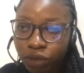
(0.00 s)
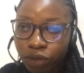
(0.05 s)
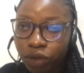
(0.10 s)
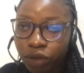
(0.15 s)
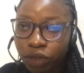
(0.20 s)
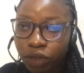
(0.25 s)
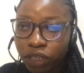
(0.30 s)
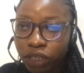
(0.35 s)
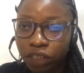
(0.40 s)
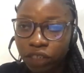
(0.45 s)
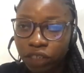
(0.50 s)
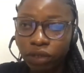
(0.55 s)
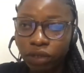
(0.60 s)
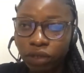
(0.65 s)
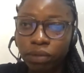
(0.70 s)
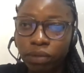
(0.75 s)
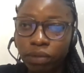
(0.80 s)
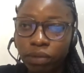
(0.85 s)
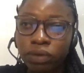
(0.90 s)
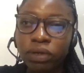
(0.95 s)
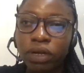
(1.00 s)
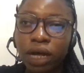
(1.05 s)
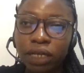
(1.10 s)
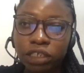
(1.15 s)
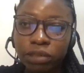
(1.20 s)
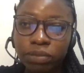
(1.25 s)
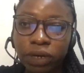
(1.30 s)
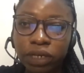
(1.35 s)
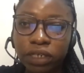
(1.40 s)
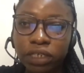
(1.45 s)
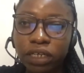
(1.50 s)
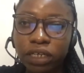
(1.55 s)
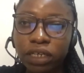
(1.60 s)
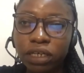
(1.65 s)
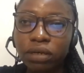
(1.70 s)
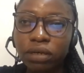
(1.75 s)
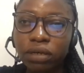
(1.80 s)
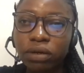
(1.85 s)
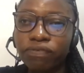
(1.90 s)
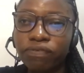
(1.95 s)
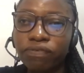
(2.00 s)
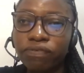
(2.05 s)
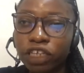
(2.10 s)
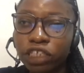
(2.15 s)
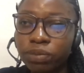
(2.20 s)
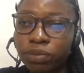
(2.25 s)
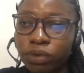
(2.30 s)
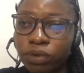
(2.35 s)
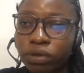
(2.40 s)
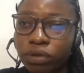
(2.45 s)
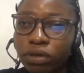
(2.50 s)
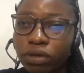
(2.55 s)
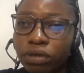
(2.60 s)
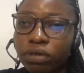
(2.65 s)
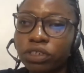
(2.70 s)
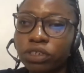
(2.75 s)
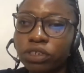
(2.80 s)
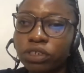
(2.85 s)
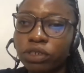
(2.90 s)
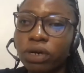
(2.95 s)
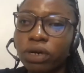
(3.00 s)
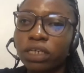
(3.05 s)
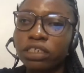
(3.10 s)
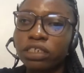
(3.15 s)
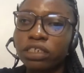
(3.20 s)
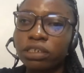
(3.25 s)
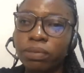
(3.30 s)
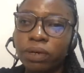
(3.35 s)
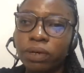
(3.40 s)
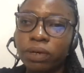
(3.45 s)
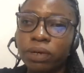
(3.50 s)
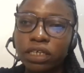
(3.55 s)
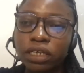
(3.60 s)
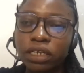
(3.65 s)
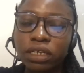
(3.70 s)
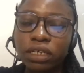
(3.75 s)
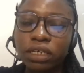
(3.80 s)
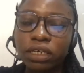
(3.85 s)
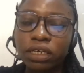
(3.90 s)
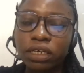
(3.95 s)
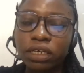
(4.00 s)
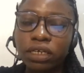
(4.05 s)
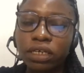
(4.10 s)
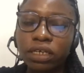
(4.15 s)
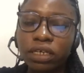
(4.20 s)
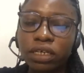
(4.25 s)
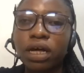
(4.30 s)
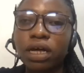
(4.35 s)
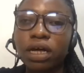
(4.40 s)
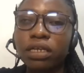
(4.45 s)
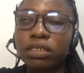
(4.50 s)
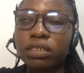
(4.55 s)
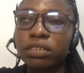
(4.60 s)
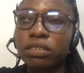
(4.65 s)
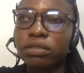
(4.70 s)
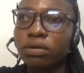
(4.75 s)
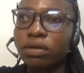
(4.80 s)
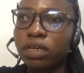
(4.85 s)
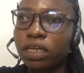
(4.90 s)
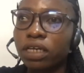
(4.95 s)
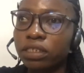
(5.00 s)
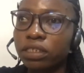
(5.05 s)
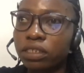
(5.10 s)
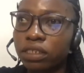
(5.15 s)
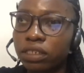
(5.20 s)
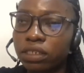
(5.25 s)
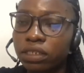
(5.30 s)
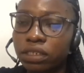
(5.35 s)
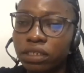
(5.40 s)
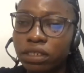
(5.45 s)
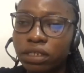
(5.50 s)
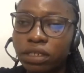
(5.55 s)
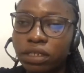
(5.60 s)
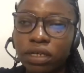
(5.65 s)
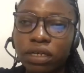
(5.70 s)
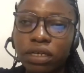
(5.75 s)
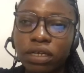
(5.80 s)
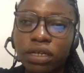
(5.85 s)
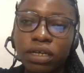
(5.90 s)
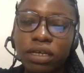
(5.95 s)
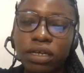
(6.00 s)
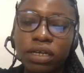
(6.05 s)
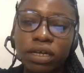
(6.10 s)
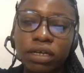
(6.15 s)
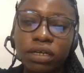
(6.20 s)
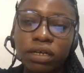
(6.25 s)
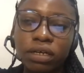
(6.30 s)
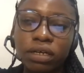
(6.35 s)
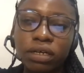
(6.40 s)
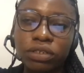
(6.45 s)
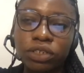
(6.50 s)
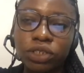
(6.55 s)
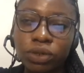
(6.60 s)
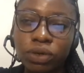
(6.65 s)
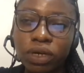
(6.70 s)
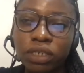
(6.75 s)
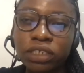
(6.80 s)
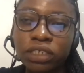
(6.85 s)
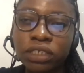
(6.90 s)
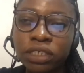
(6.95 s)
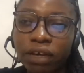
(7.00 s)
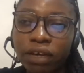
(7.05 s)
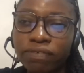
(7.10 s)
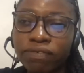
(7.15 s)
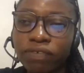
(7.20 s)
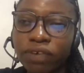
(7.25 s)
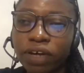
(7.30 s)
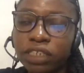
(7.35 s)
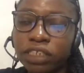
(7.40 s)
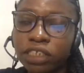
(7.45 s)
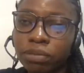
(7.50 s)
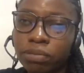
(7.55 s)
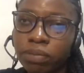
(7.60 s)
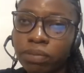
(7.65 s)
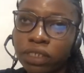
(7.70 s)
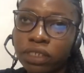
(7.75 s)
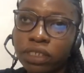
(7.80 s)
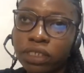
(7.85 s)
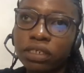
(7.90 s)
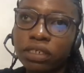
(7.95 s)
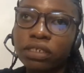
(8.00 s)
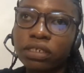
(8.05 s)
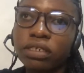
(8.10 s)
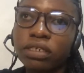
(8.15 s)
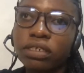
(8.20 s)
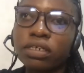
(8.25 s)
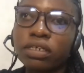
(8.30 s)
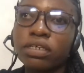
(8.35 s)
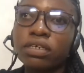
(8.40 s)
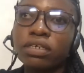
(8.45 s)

Joe _Ajibade. On Facebook, Joe Ajibade. And on LinkedIn, Joseph Ajibade.